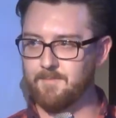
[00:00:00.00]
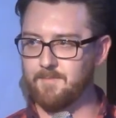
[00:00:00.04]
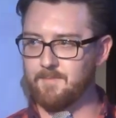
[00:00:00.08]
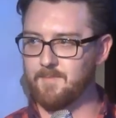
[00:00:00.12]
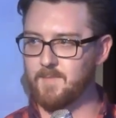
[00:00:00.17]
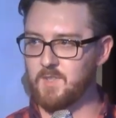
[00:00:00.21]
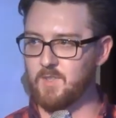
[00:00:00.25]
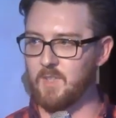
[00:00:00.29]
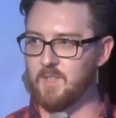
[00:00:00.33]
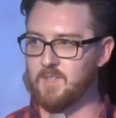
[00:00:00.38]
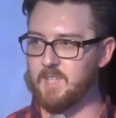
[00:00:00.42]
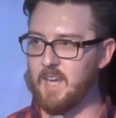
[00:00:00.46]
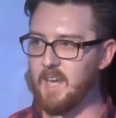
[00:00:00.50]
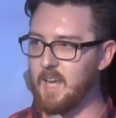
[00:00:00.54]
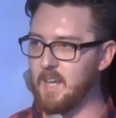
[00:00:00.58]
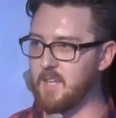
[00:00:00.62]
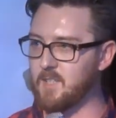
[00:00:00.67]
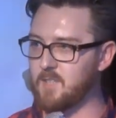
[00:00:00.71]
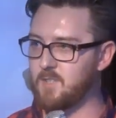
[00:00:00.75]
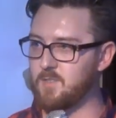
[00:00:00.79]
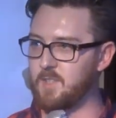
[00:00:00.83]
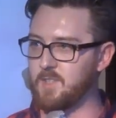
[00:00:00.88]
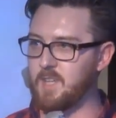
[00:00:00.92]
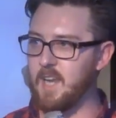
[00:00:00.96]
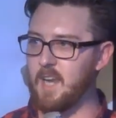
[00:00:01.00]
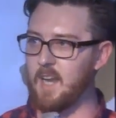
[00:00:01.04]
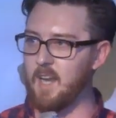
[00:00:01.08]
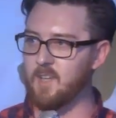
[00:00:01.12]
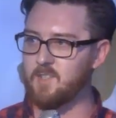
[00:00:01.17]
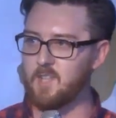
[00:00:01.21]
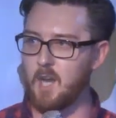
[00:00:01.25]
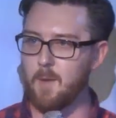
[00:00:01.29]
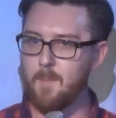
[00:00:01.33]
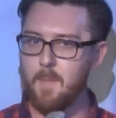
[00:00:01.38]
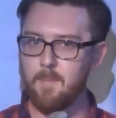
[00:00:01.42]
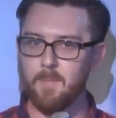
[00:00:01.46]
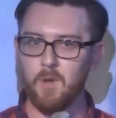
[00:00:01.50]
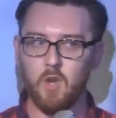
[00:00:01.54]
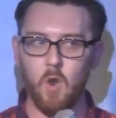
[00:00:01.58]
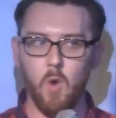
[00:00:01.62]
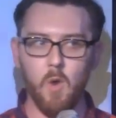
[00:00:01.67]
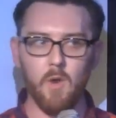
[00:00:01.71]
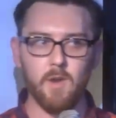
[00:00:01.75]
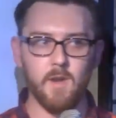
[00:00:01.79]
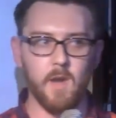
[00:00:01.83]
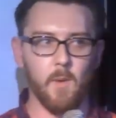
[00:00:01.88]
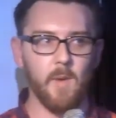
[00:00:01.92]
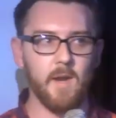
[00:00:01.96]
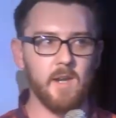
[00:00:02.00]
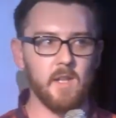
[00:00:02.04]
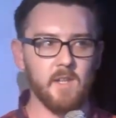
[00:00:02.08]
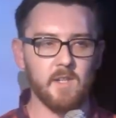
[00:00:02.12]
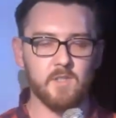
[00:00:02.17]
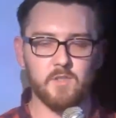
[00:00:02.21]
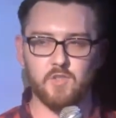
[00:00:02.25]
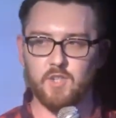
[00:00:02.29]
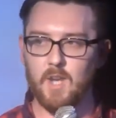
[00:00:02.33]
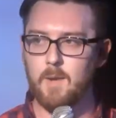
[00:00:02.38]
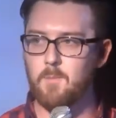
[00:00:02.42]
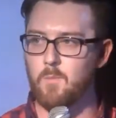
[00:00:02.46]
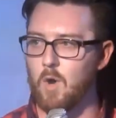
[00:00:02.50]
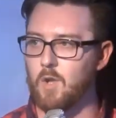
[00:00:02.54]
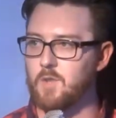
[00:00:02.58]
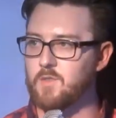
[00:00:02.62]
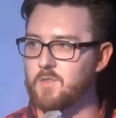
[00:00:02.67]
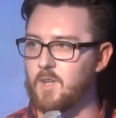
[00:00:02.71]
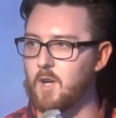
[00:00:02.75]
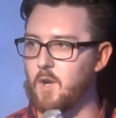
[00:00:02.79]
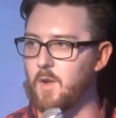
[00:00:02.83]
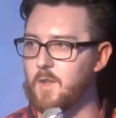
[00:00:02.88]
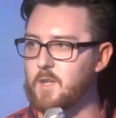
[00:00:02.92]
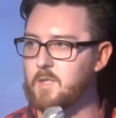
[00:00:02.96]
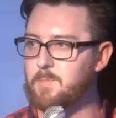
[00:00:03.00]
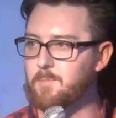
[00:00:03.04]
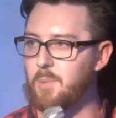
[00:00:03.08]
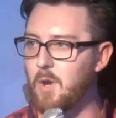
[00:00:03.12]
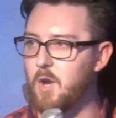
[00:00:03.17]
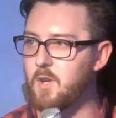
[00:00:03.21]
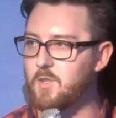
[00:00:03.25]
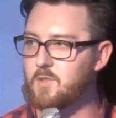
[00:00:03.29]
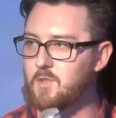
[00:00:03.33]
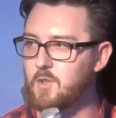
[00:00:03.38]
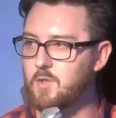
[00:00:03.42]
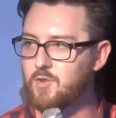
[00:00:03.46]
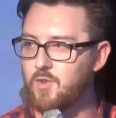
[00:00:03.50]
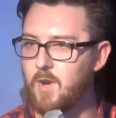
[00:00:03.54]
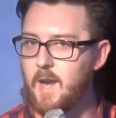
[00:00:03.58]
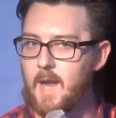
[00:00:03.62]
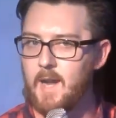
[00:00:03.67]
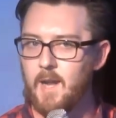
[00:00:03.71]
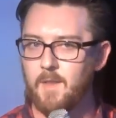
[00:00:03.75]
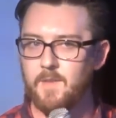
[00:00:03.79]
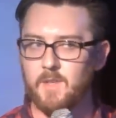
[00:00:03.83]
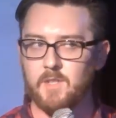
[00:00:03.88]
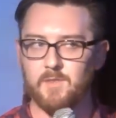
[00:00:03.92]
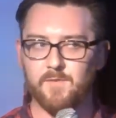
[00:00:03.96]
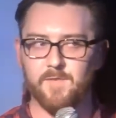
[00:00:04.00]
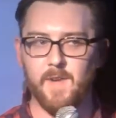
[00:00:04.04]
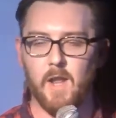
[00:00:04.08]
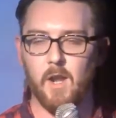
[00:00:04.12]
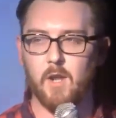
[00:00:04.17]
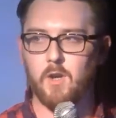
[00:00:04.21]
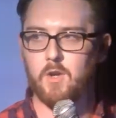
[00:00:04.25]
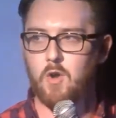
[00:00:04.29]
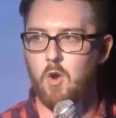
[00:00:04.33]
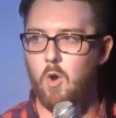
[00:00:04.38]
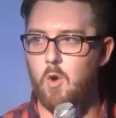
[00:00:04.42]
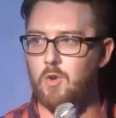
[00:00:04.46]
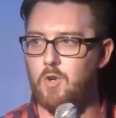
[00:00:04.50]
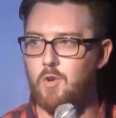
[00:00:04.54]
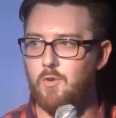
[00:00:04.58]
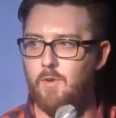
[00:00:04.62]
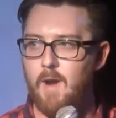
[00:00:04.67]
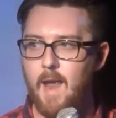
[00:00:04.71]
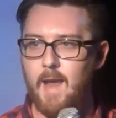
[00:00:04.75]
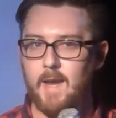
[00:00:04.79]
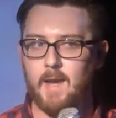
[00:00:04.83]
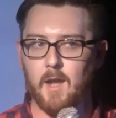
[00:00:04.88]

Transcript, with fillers: It's ridiculous, it's ridiculous. I remember going, I went to this gym once, I got this personal trainer, this fella called Greg.